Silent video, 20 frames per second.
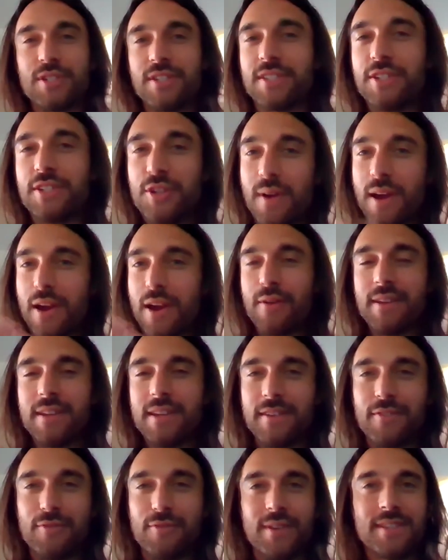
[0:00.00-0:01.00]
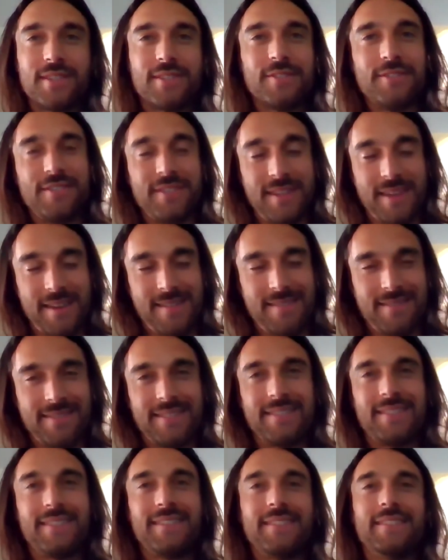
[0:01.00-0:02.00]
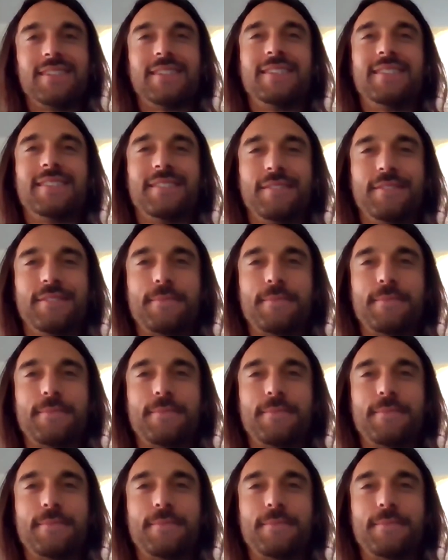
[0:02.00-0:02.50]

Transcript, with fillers: is phages, a new area of research, absolutely, yeah. absolutely.